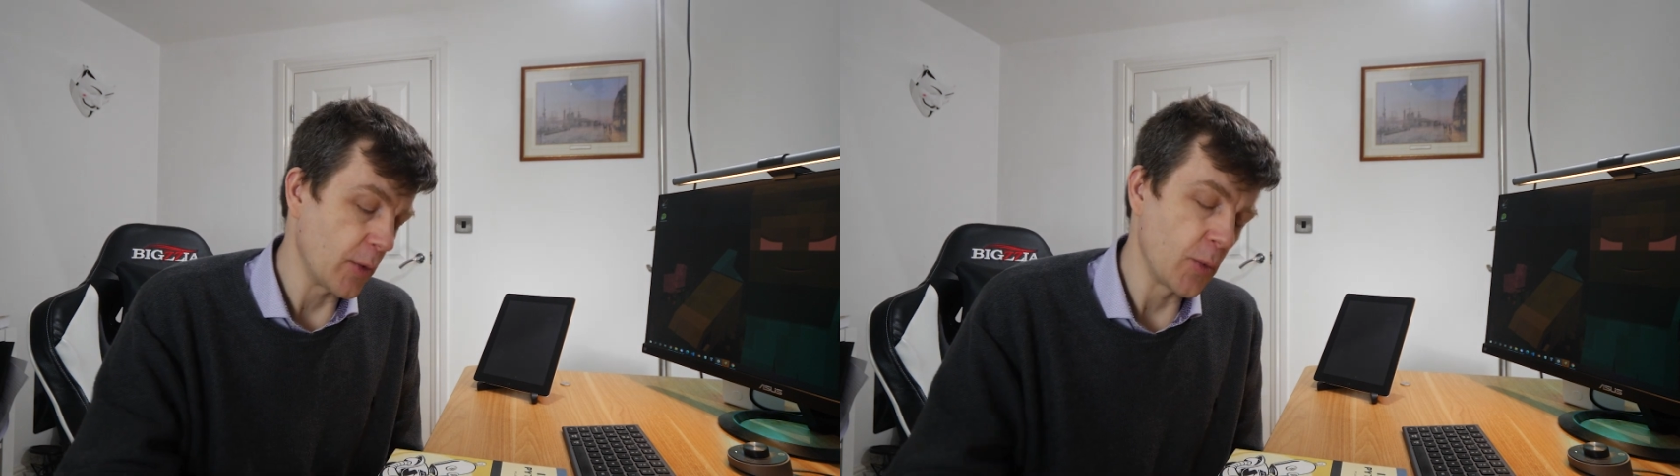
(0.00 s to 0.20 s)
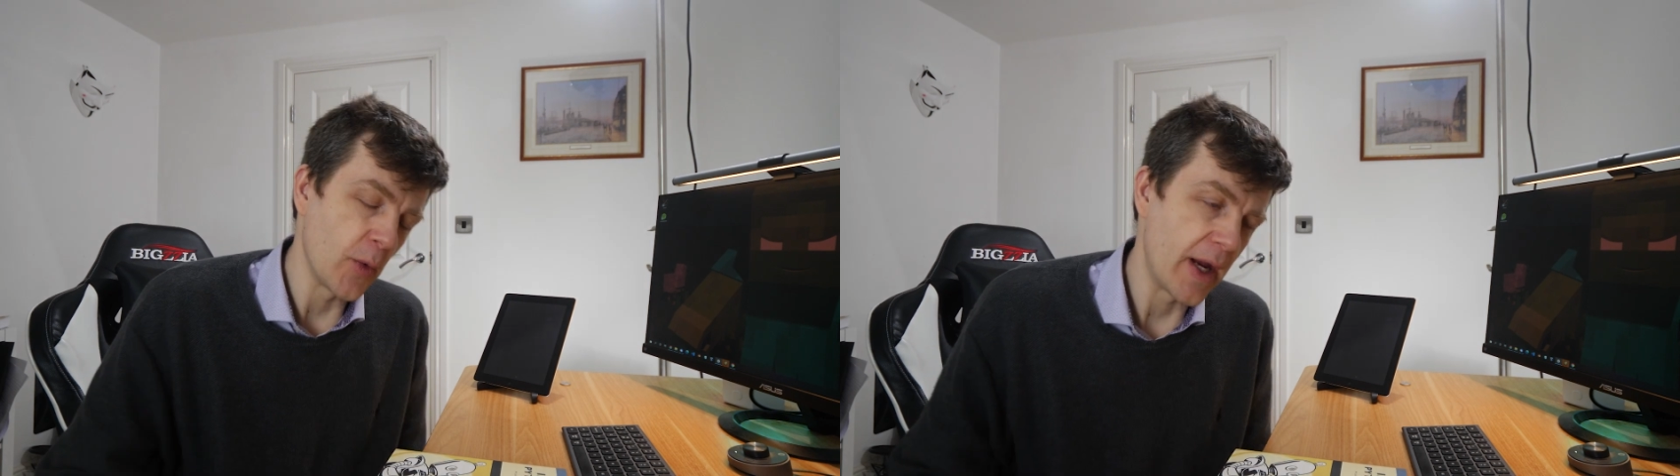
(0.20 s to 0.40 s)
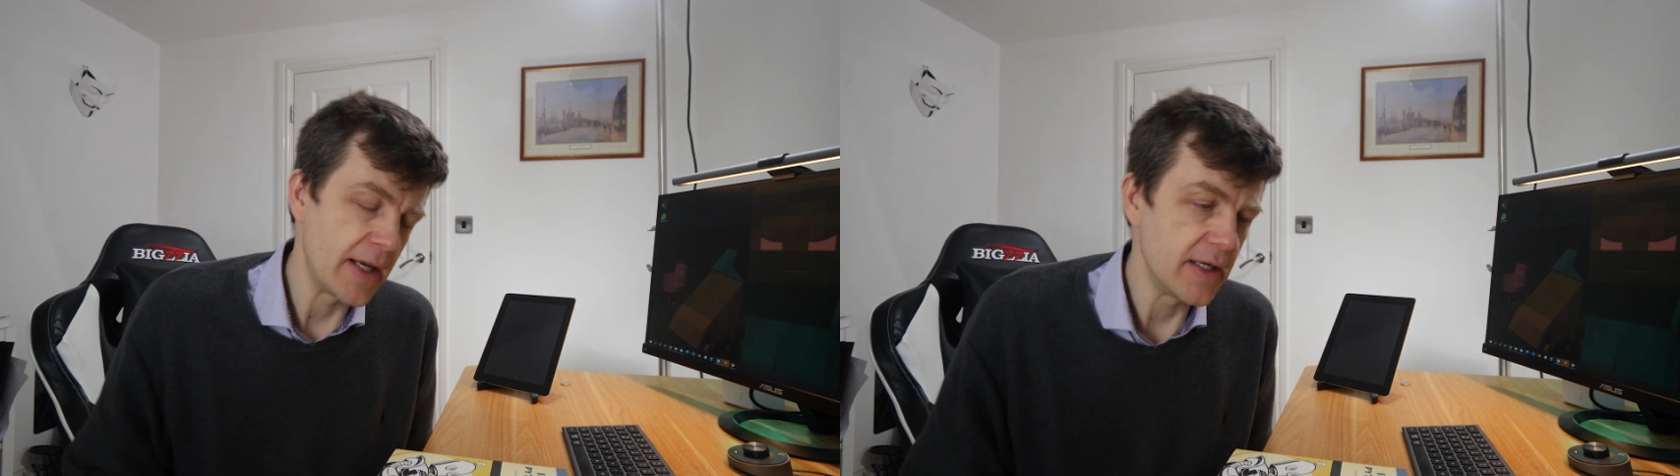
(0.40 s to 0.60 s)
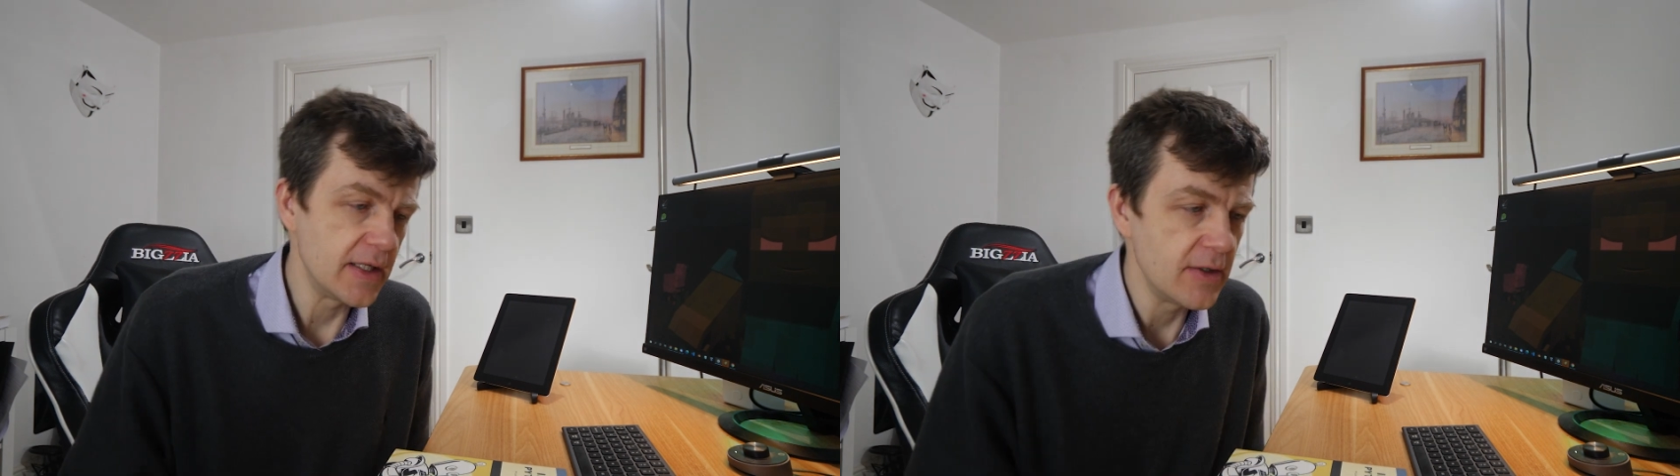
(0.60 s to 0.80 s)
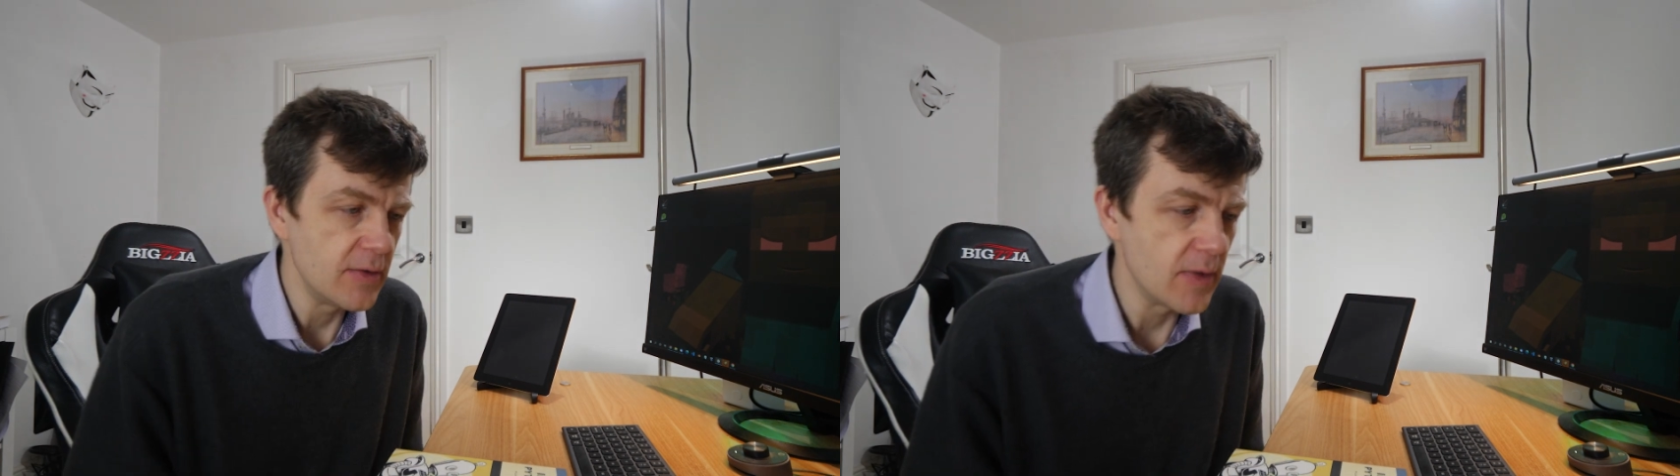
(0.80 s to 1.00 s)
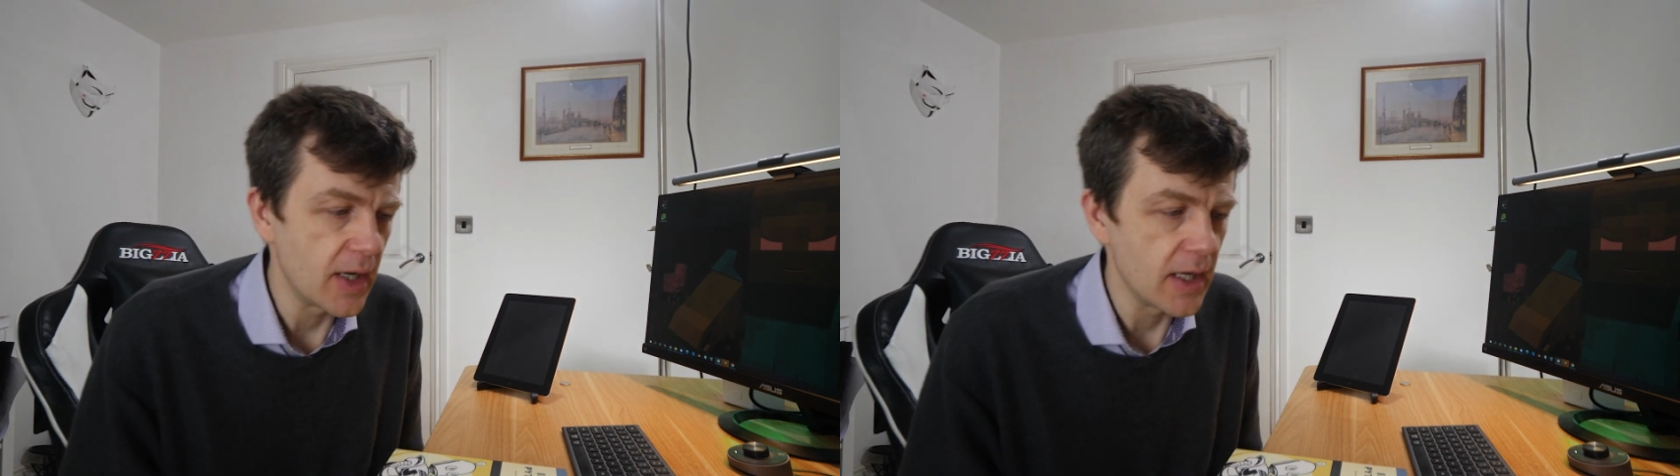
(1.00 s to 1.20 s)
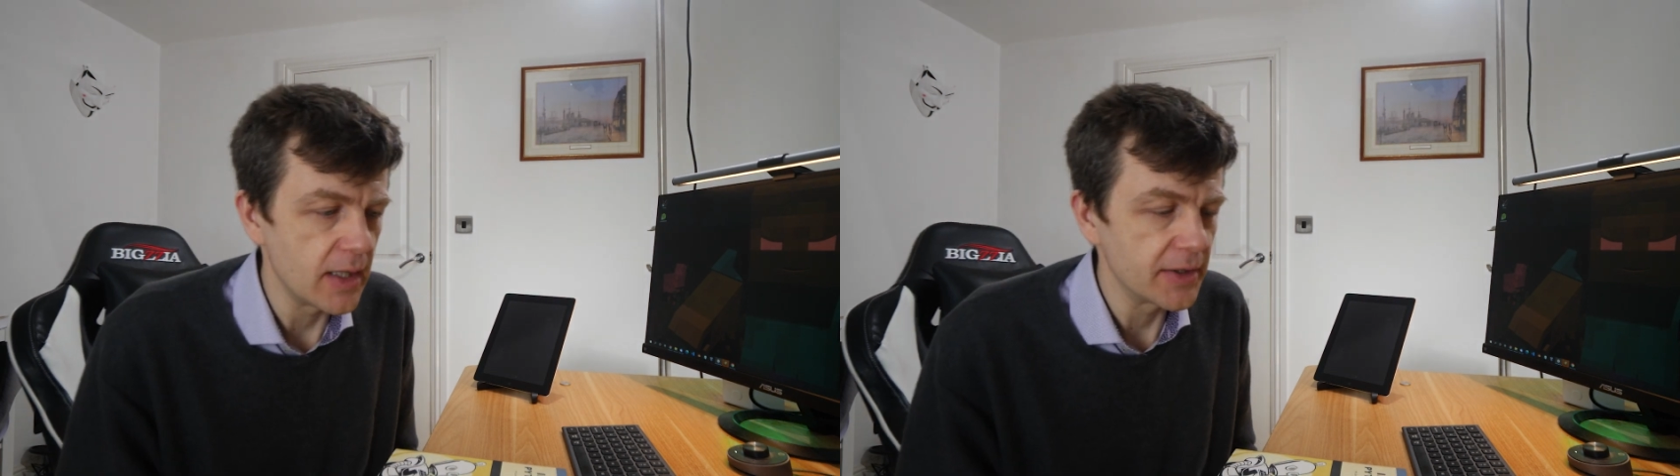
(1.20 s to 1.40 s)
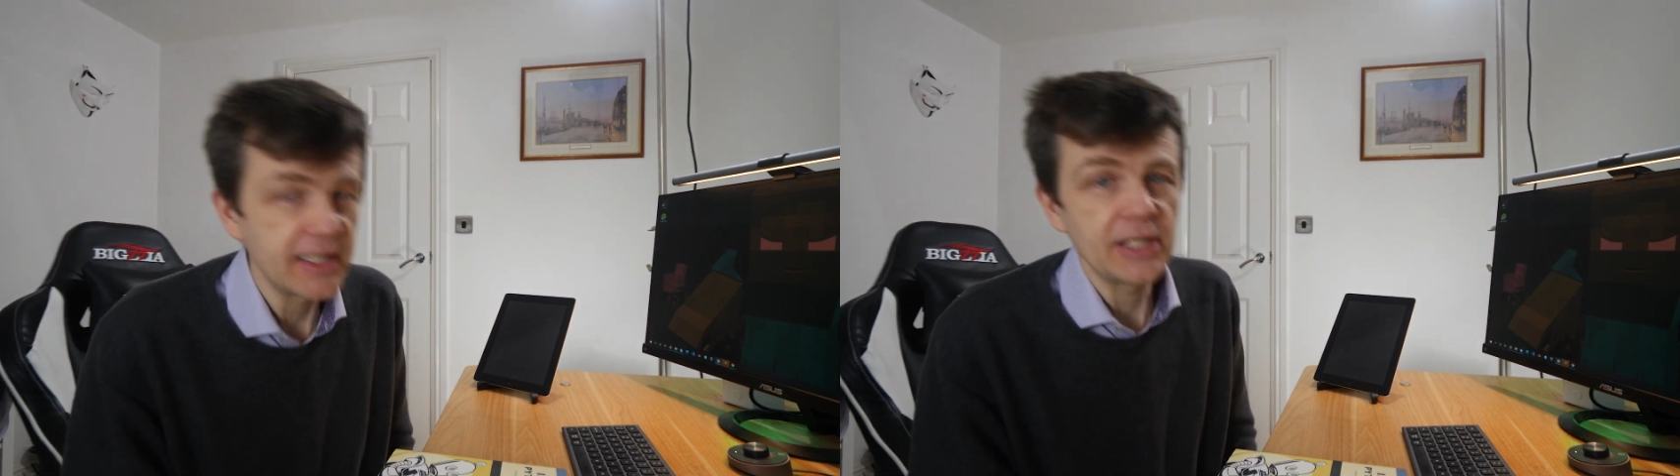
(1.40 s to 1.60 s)
when you
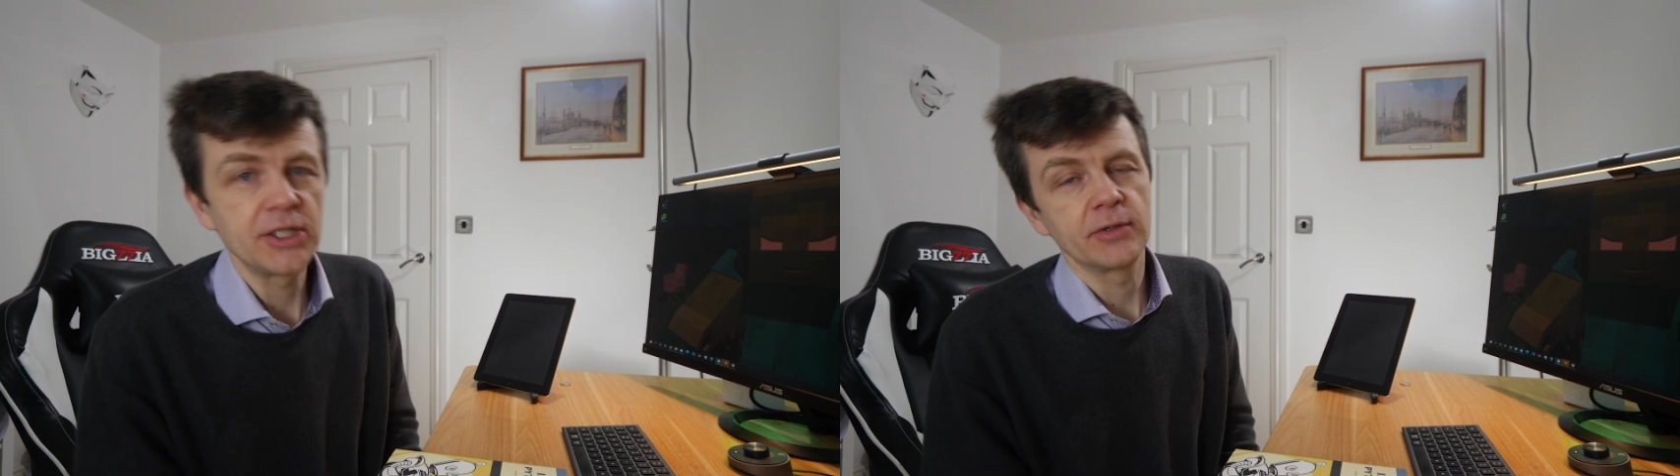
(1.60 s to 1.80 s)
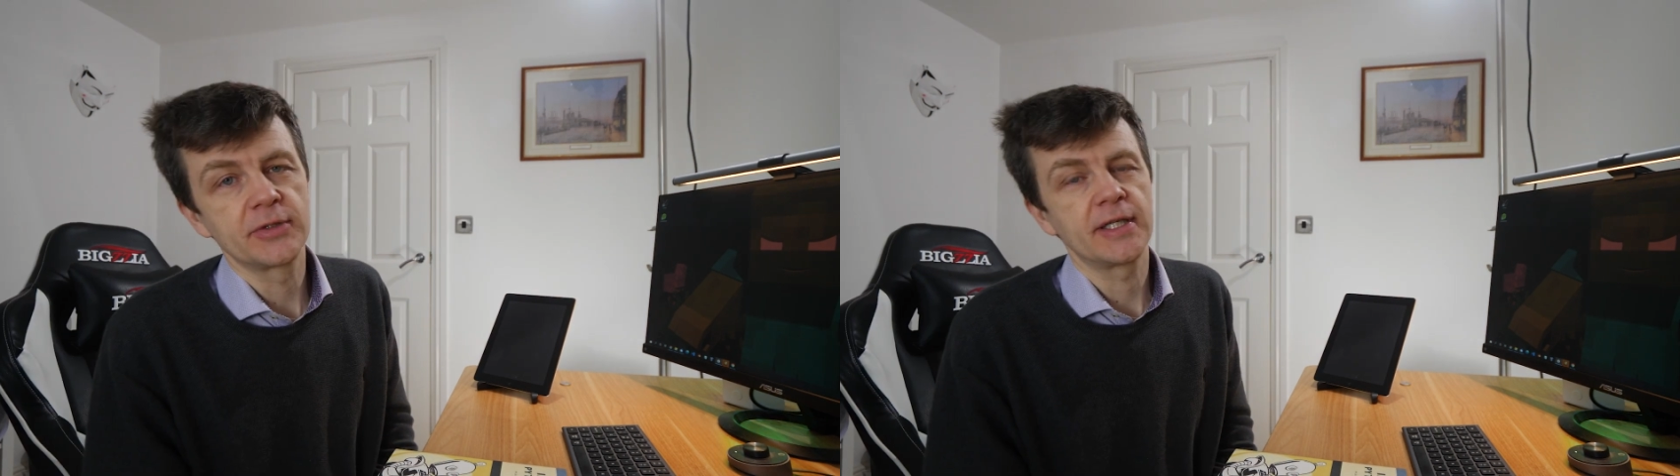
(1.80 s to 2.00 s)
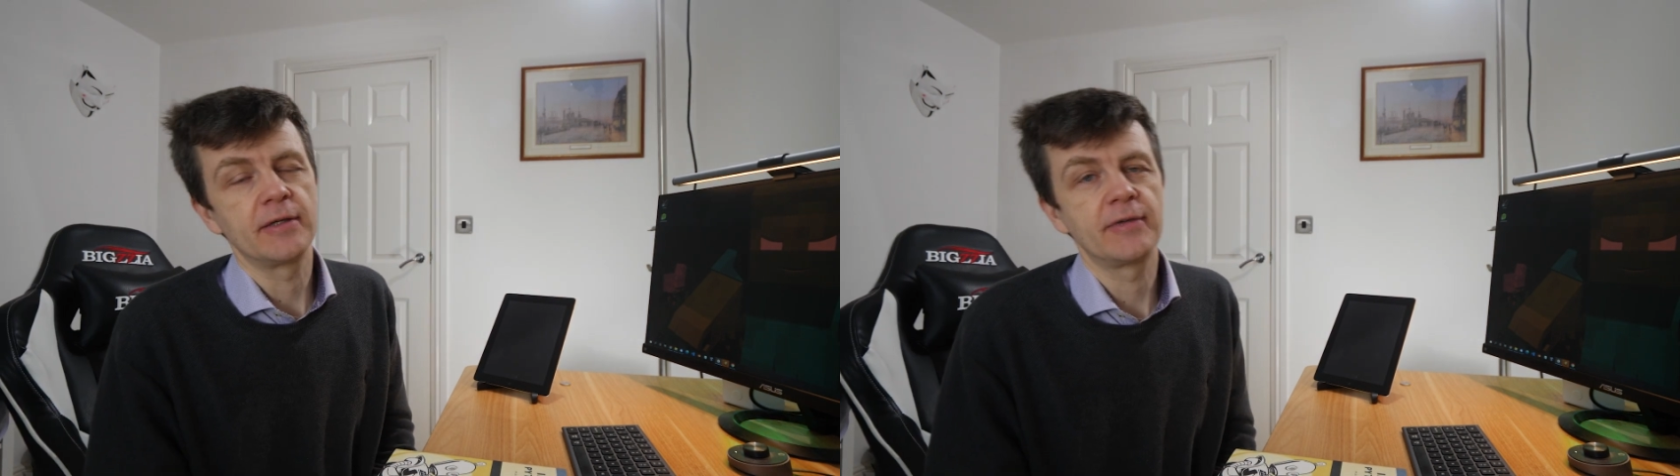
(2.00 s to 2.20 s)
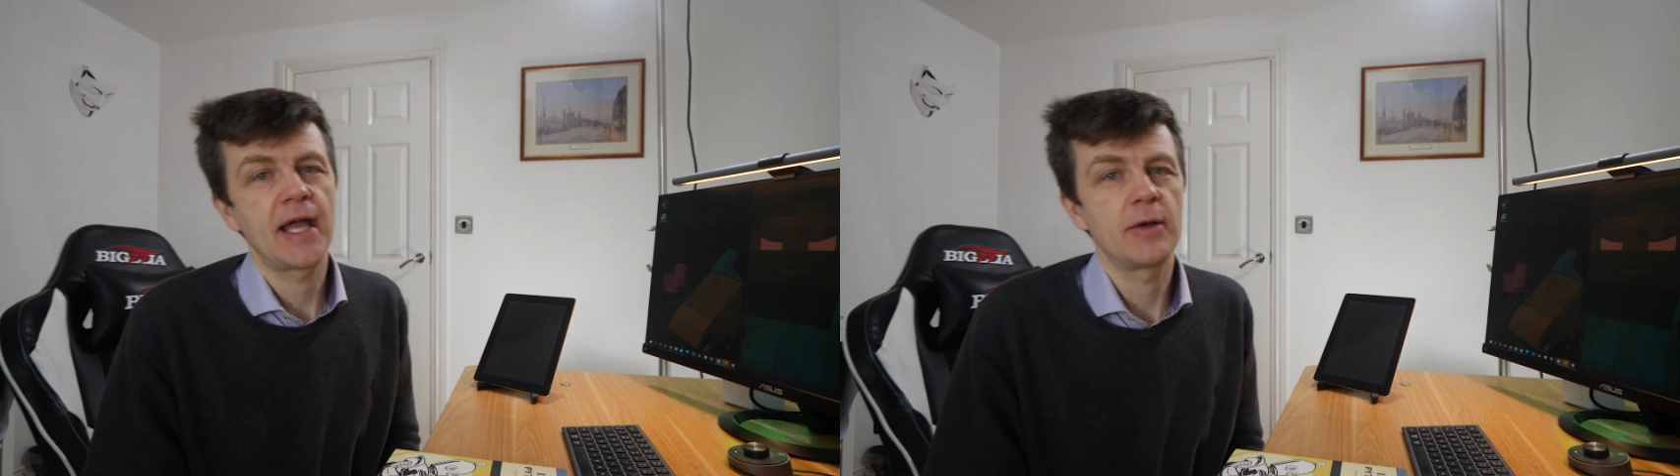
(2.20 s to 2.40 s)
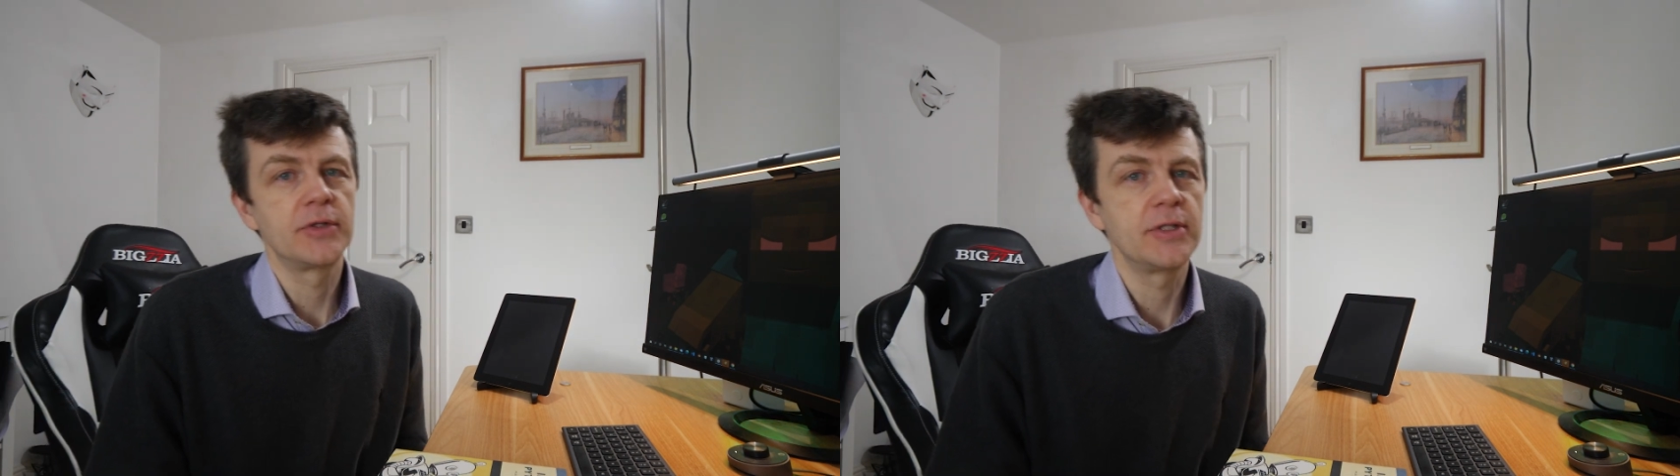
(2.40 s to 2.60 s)
are teaching yourself how